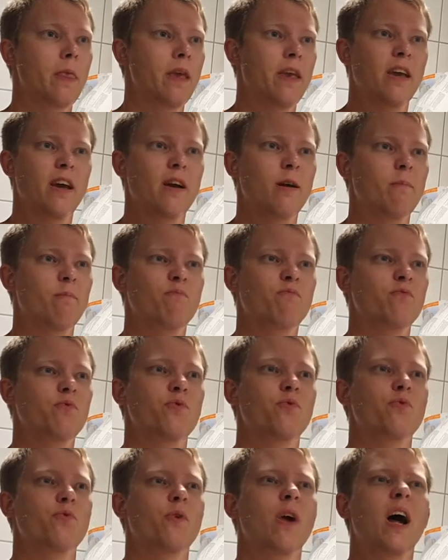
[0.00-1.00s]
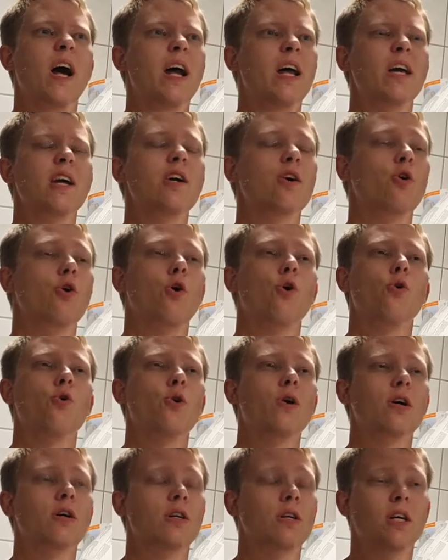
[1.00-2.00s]
yeah, dry
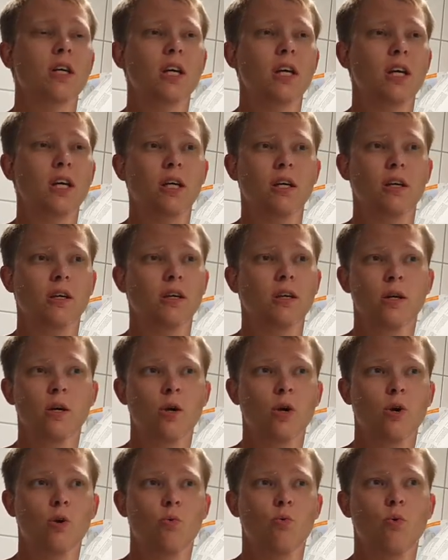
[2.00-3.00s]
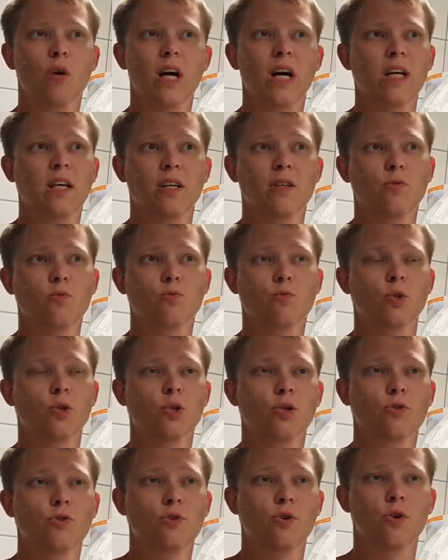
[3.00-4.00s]
coffee, white
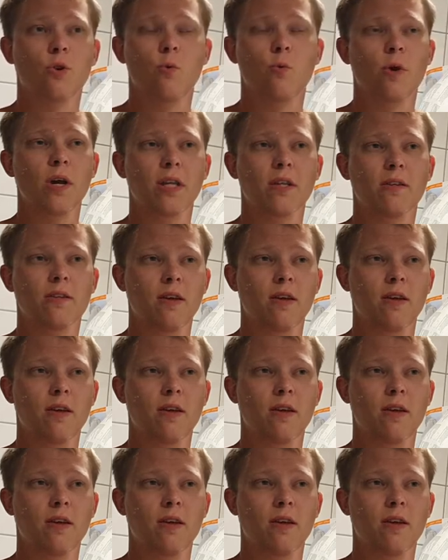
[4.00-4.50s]
water with